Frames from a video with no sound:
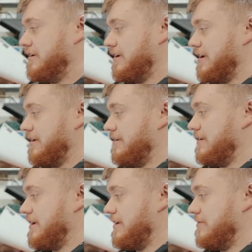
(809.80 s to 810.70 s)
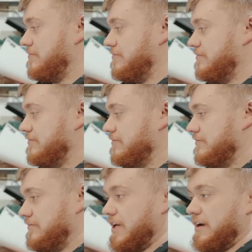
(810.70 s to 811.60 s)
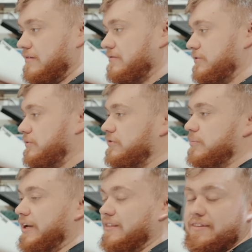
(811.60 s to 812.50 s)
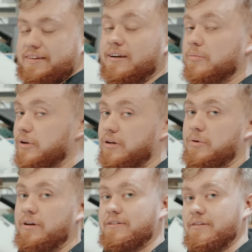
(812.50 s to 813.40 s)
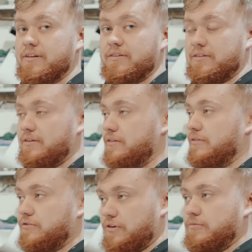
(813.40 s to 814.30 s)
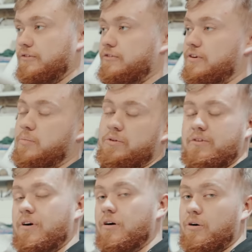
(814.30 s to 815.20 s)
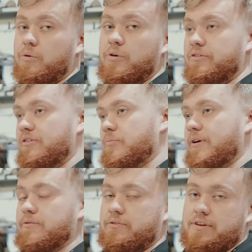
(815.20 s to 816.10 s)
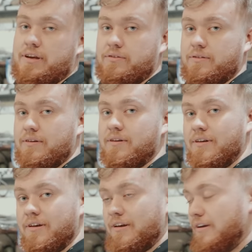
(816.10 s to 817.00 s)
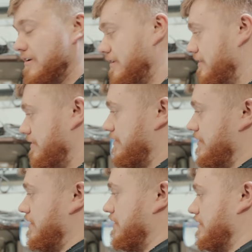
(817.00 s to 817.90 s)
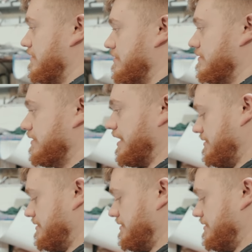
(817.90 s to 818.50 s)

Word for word: and yeah, so we're just making the tank bigger basically, so that trip to trip is not always at the petrol station. So yeah,